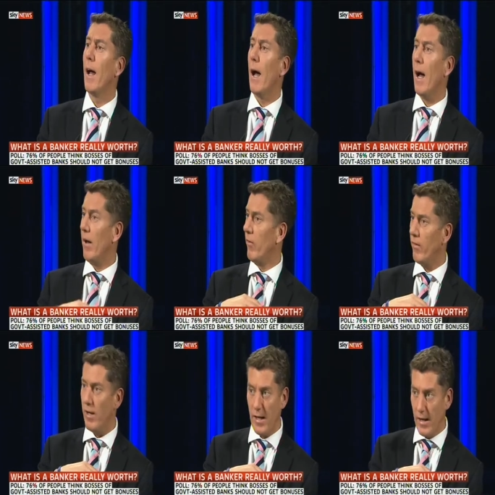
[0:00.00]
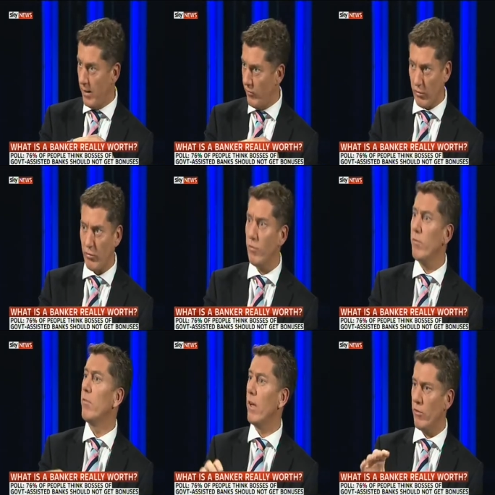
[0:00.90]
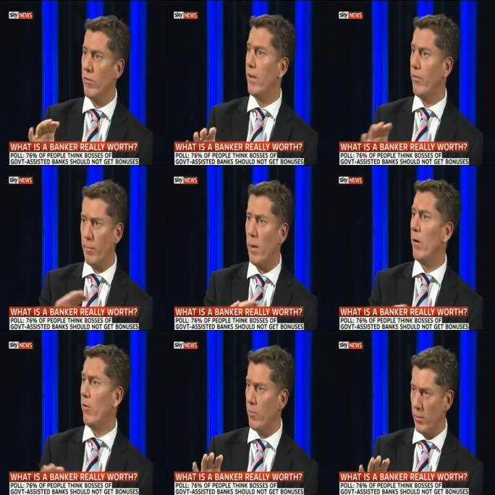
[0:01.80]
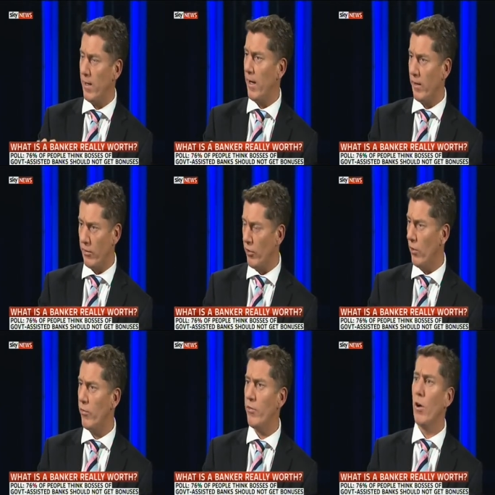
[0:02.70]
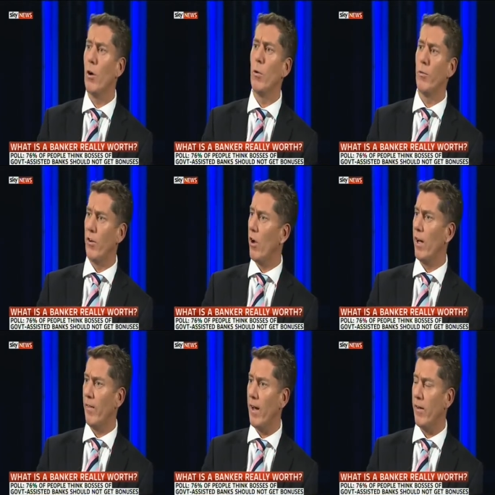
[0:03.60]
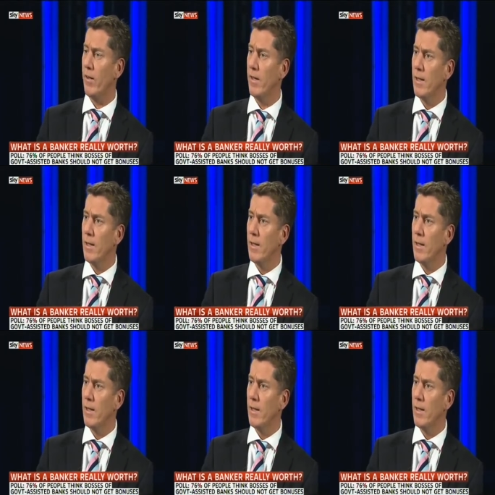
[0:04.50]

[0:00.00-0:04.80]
And it just literally, it spiraled completely out of control. There's no denying that.